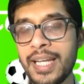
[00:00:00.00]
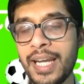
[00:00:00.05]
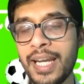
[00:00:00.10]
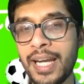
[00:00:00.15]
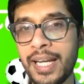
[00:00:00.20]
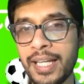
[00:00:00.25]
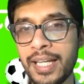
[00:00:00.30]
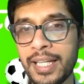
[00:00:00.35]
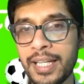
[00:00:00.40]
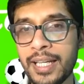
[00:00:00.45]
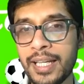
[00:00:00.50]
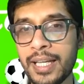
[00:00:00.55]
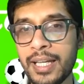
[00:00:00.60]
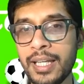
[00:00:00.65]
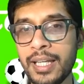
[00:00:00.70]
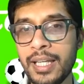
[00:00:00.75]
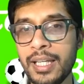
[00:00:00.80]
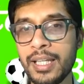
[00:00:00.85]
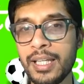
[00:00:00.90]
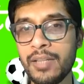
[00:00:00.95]
and
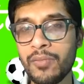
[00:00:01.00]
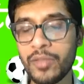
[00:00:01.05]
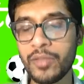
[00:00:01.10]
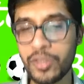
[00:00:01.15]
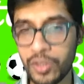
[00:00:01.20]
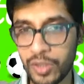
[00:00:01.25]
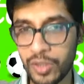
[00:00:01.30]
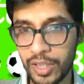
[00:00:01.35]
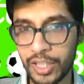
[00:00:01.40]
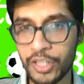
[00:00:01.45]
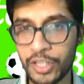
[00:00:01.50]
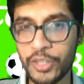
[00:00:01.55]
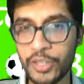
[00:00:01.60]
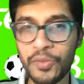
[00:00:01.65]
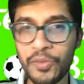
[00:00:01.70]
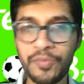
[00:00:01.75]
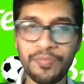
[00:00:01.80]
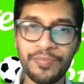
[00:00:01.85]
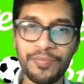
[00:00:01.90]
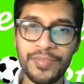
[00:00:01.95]
we'll see you again
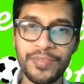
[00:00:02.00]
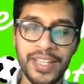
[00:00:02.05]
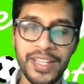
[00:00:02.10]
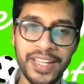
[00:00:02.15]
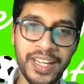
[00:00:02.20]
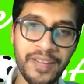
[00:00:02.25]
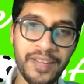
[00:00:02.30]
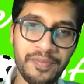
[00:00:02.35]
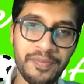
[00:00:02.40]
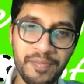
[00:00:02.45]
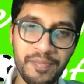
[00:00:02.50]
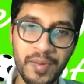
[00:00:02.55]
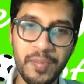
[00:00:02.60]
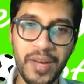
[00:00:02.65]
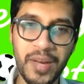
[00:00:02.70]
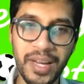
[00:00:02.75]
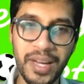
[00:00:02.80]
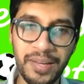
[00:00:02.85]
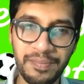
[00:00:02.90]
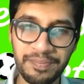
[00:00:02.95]
soon. Take care. Bye
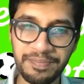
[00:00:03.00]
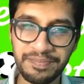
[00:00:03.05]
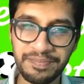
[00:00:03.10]
bye.